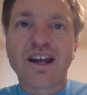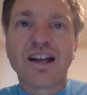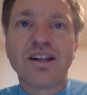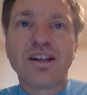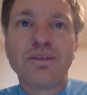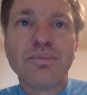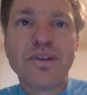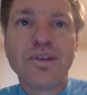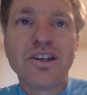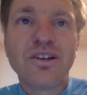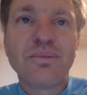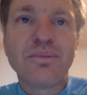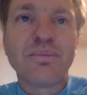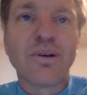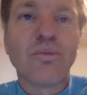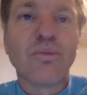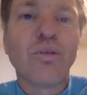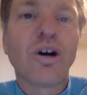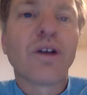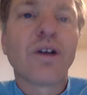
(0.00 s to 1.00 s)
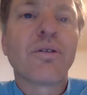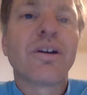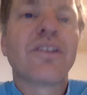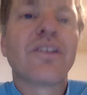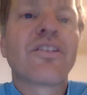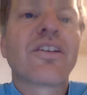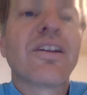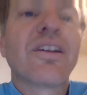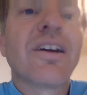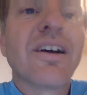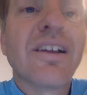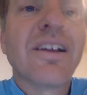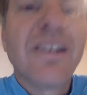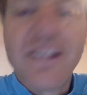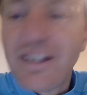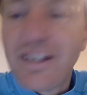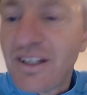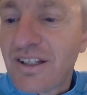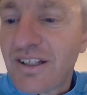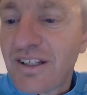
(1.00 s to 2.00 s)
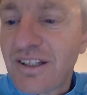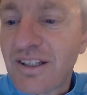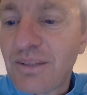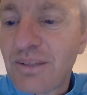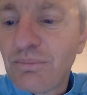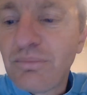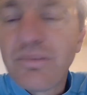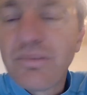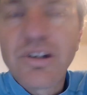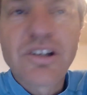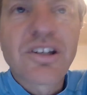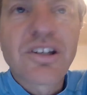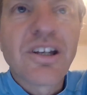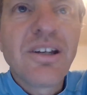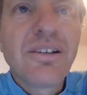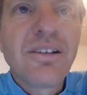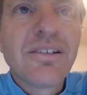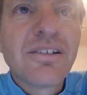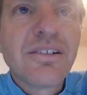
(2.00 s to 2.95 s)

aluminium wire antenna? Okay.